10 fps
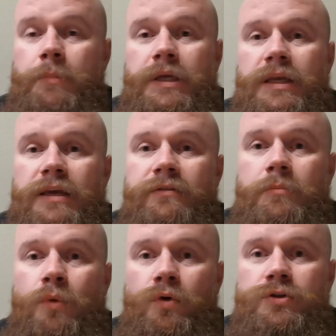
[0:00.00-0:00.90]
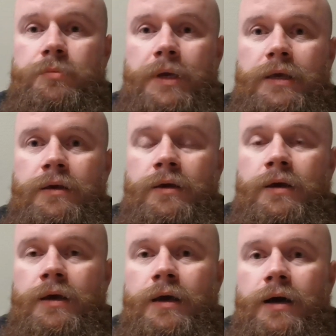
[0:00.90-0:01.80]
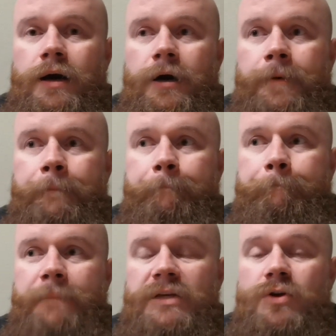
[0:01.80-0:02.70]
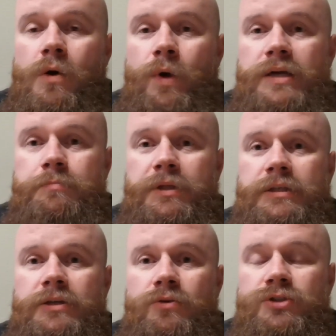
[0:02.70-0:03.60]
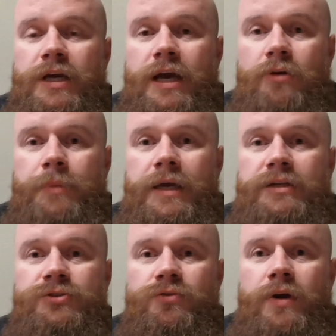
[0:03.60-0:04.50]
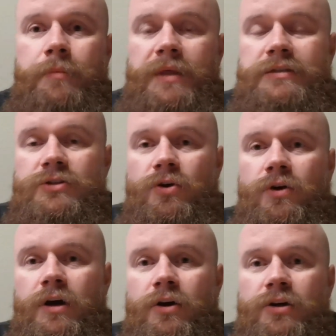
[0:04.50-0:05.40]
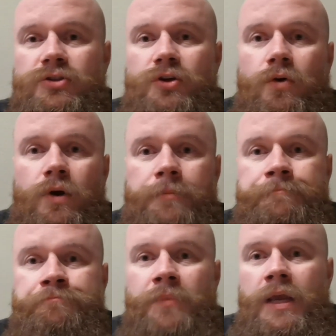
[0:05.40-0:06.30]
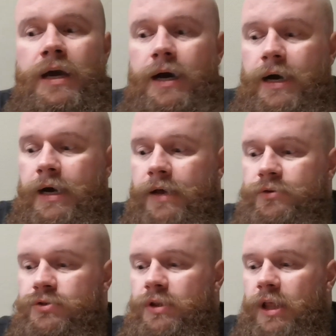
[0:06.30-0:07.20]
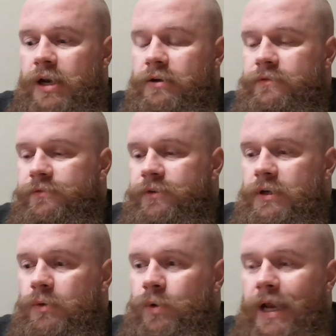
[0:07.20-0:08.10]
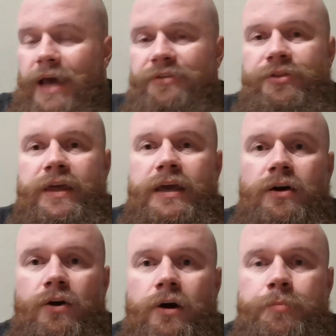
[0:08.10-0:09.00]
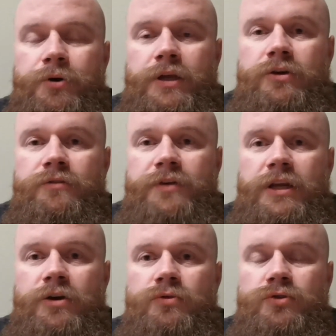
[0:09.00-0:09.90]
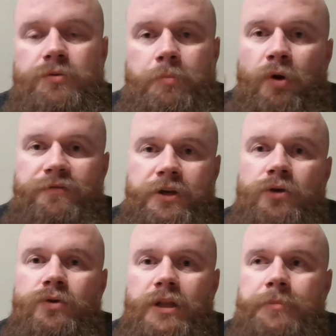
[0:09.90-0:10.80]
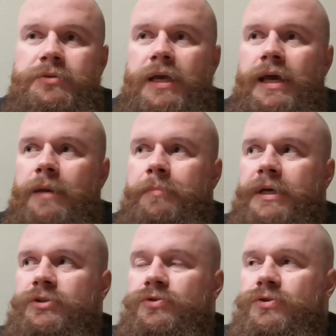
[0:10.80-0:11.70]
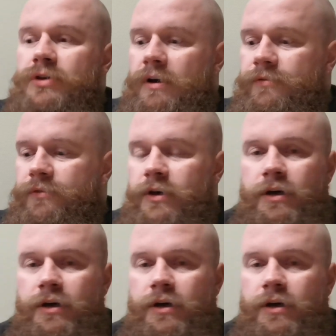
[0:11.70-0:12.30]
mean even more to me. As always, please go check out my Instagram. That's Duncan_. There's a lot of what I think are pretty good videos, small video clips and pictures of